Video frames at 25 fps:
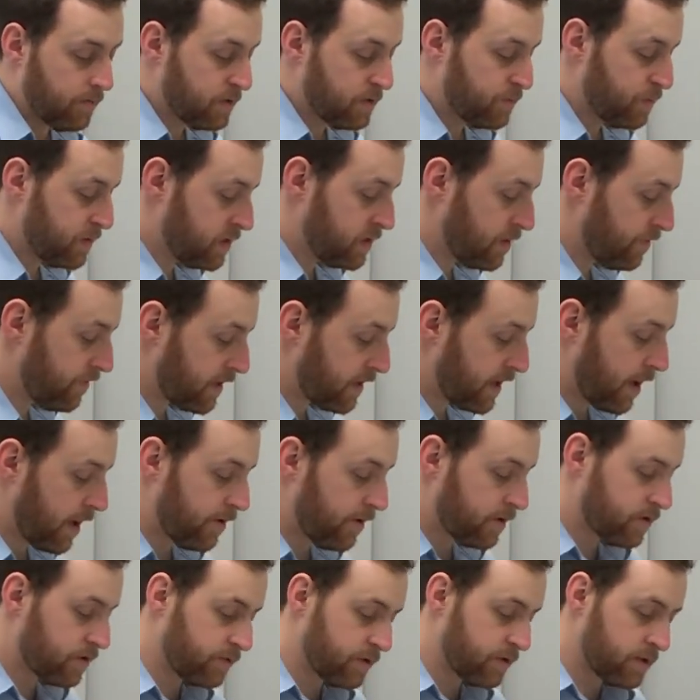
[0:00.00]
Specific
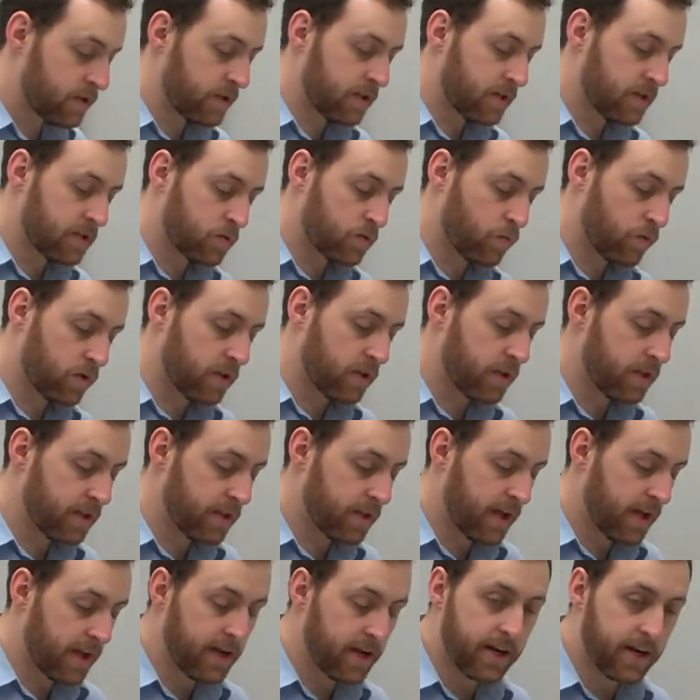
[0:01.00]
characteristics:
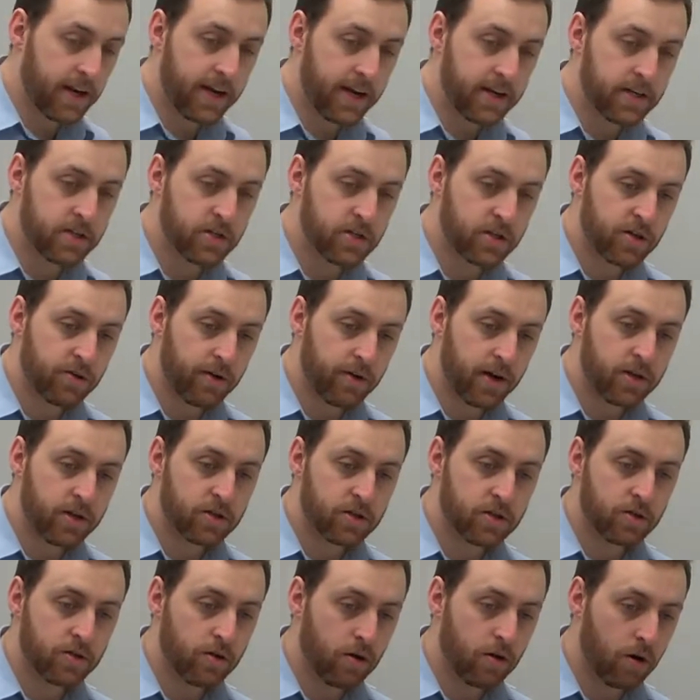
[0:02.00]
within the later
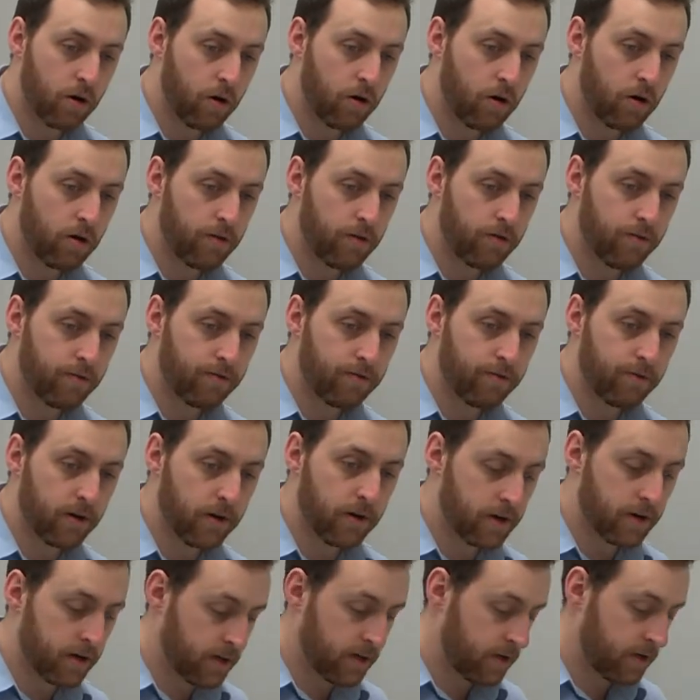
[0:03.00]
generation of
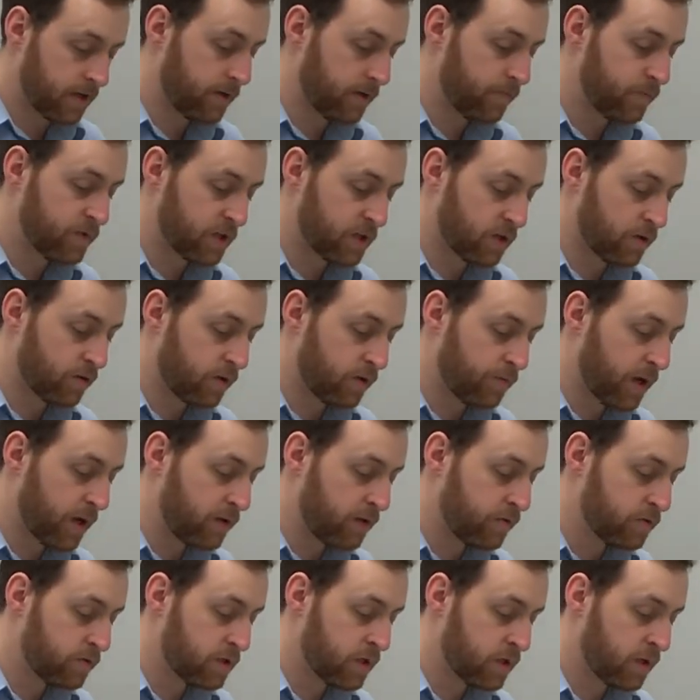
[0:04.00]
security
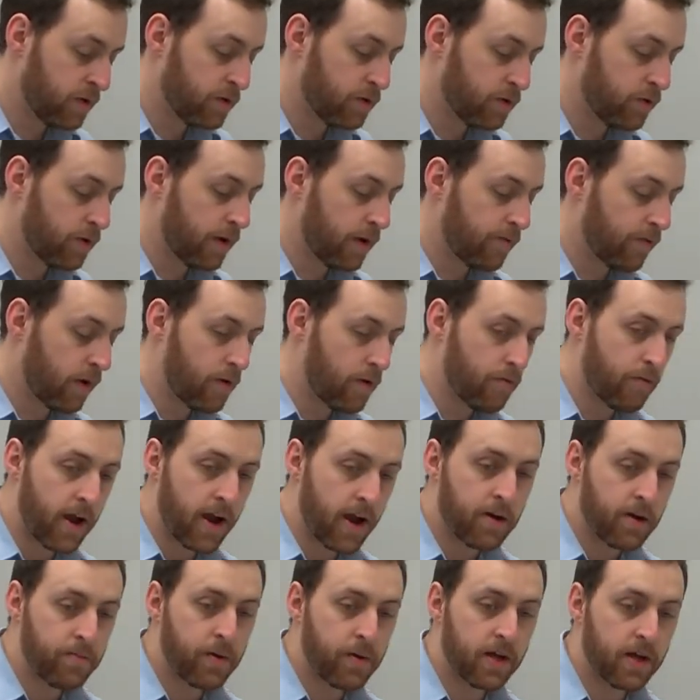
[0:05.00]
panels, you have a
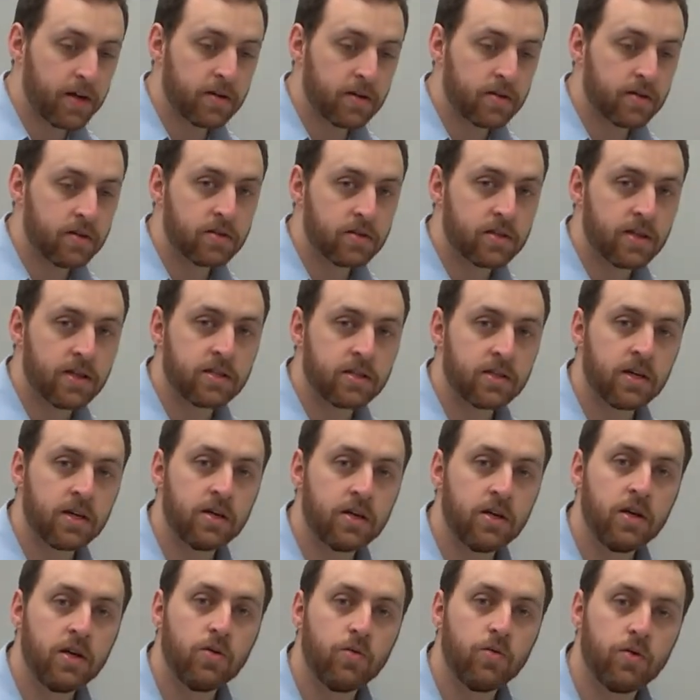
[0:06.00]
round button in the
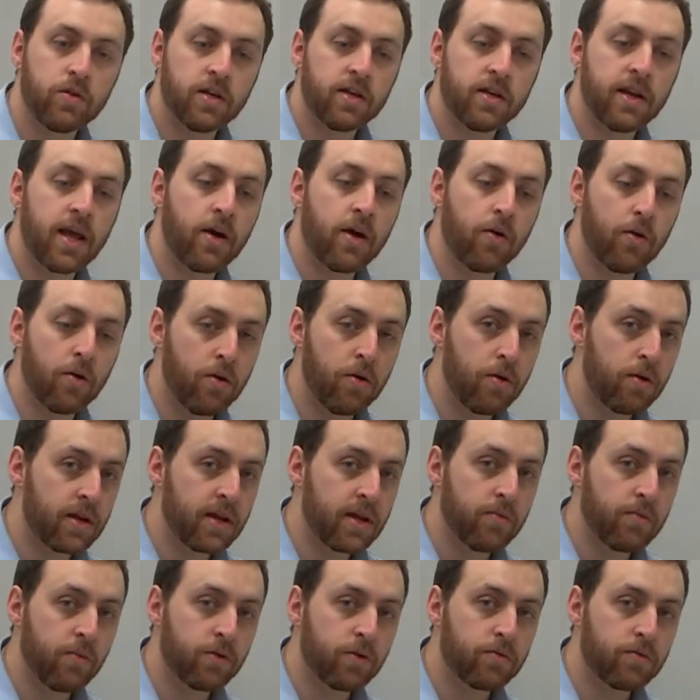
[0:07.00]
center. Within our
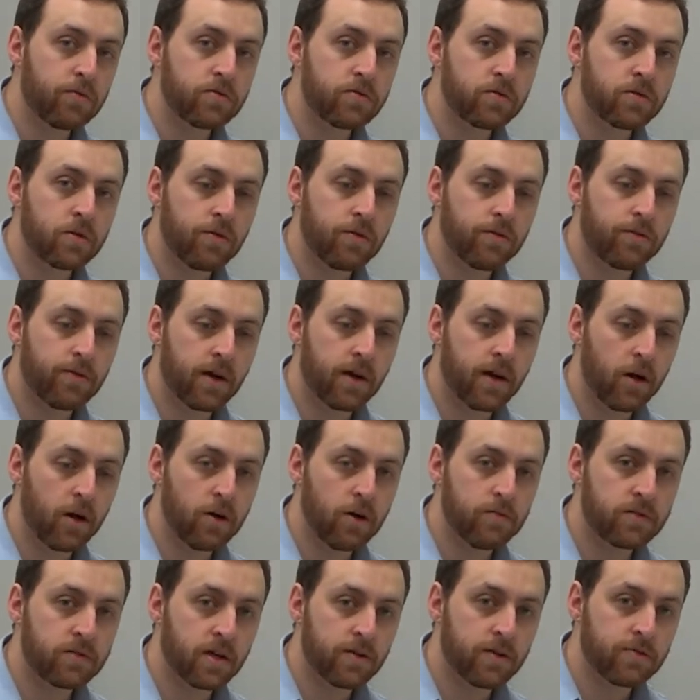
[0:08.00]
earlier models of
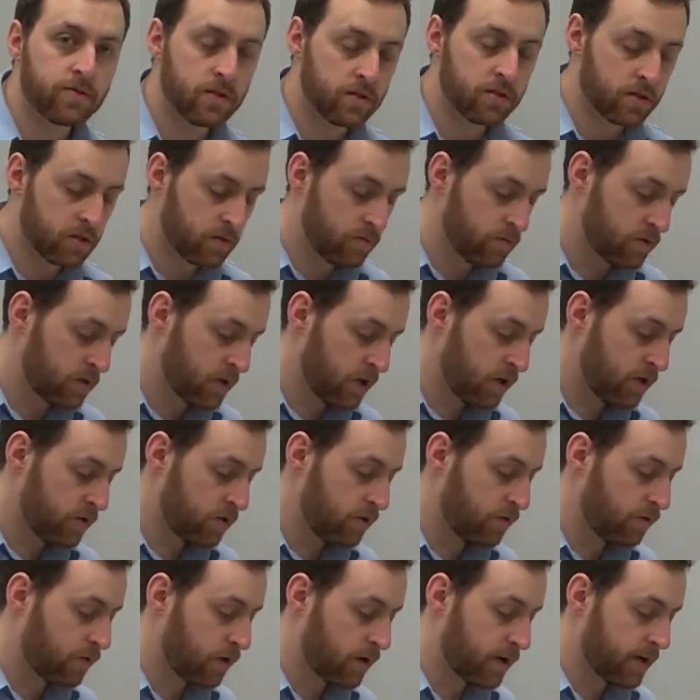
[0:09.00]
HomeSafe systems,
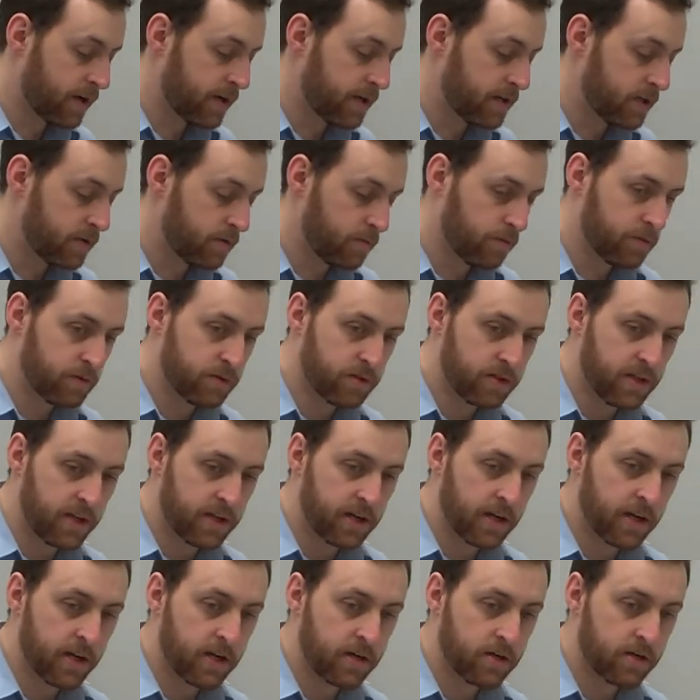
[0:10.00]
you've got a
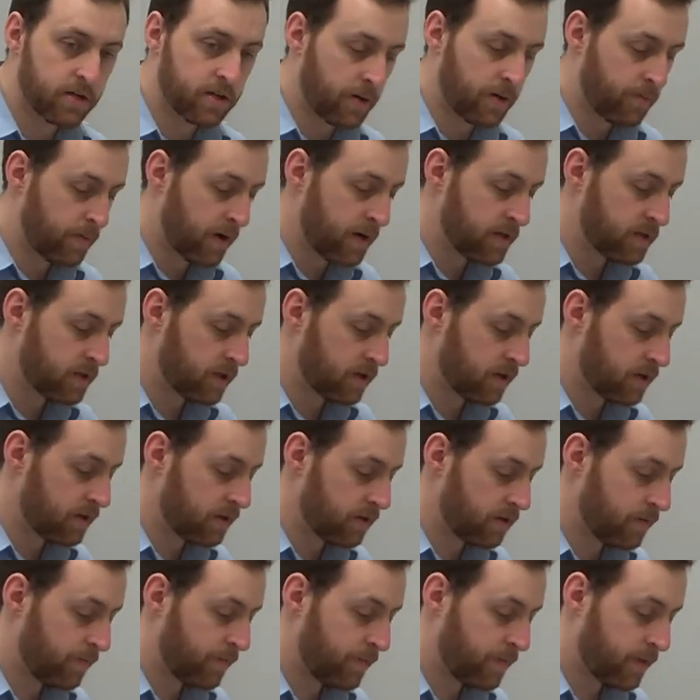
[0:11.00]
sticker that
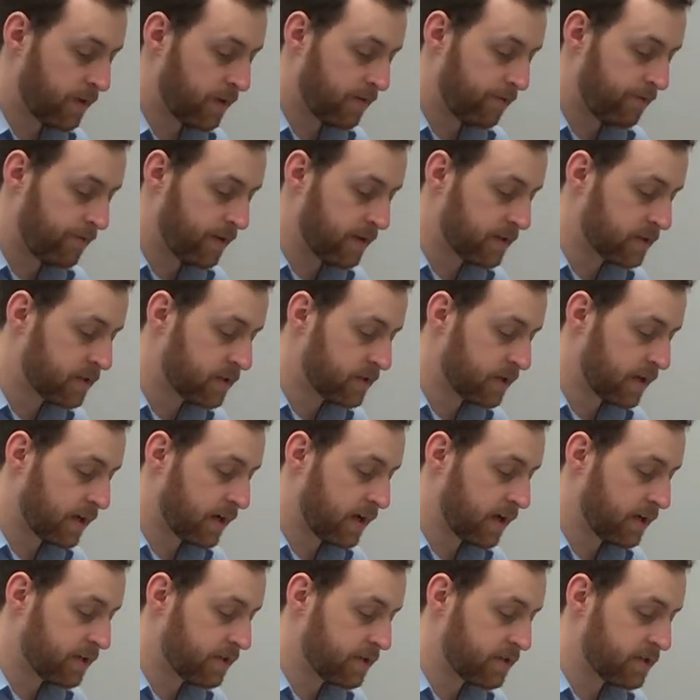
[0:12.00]
basically fits
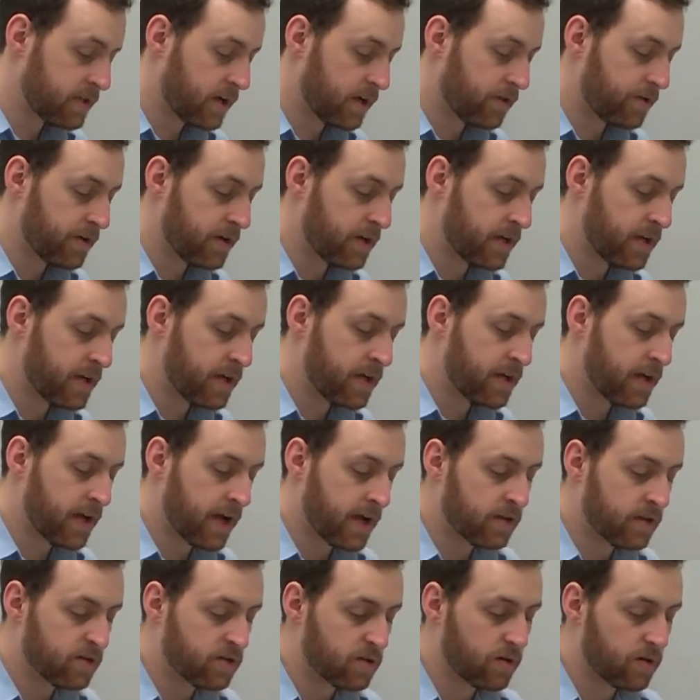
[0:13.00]
this area here,
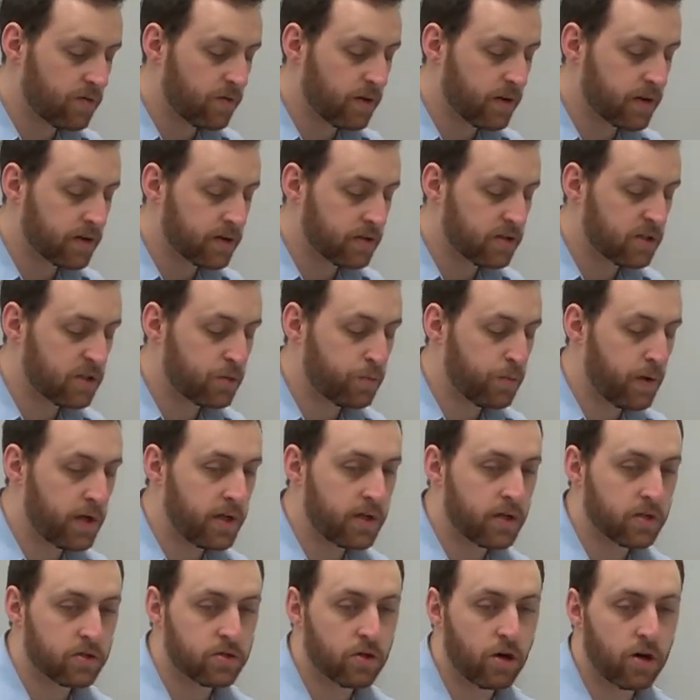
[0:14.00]
and sort of a
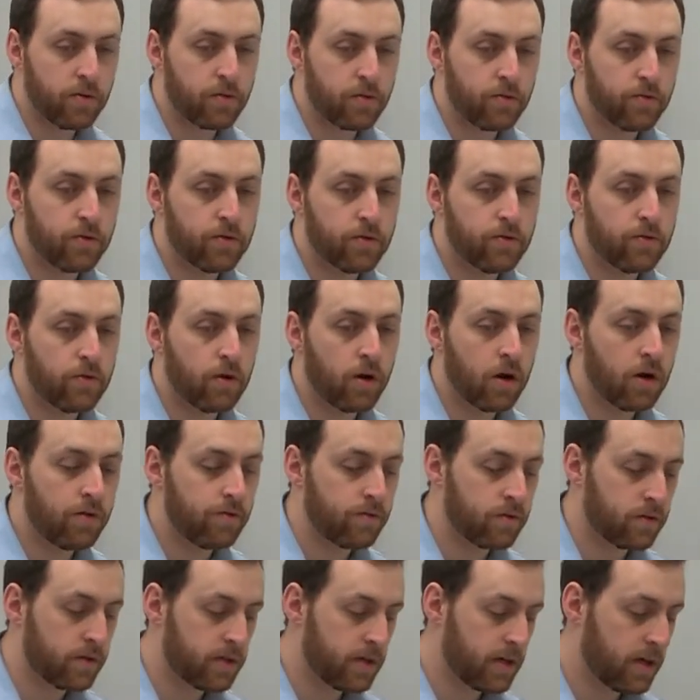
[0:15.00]
speaker type grill
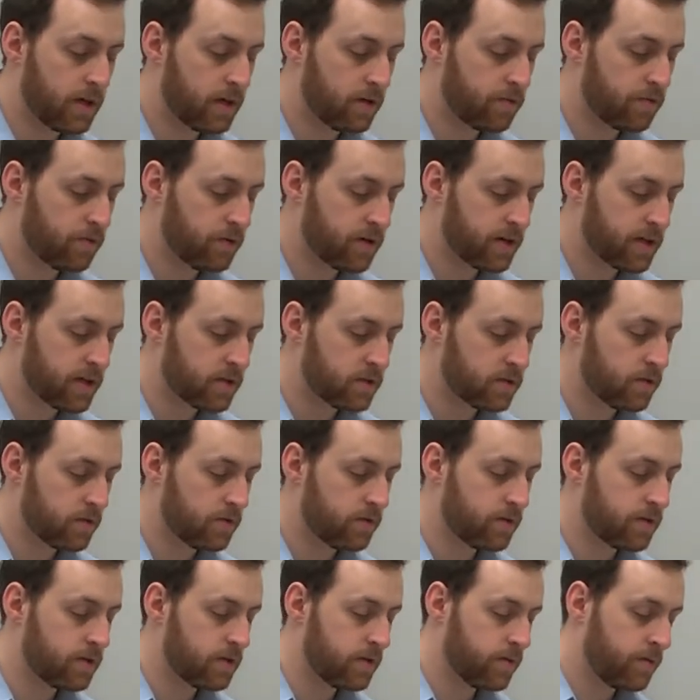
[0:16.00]
over the right hand
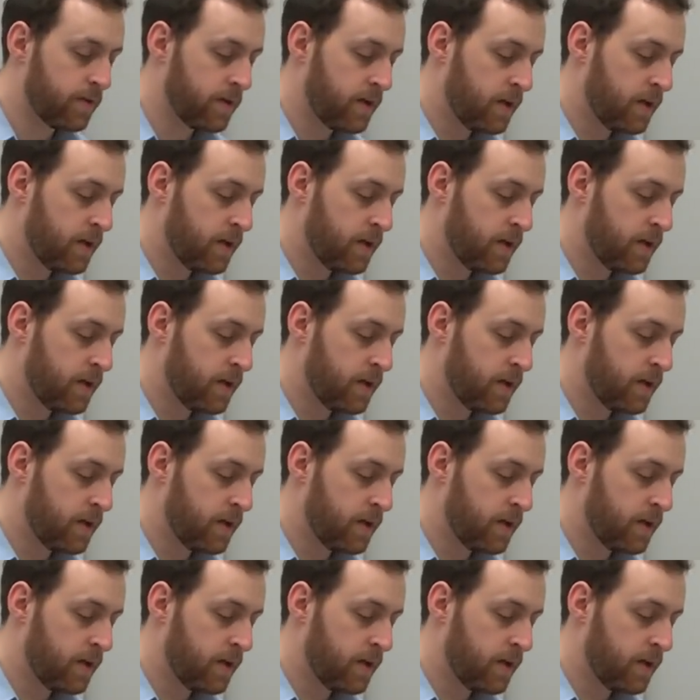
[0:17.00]
side.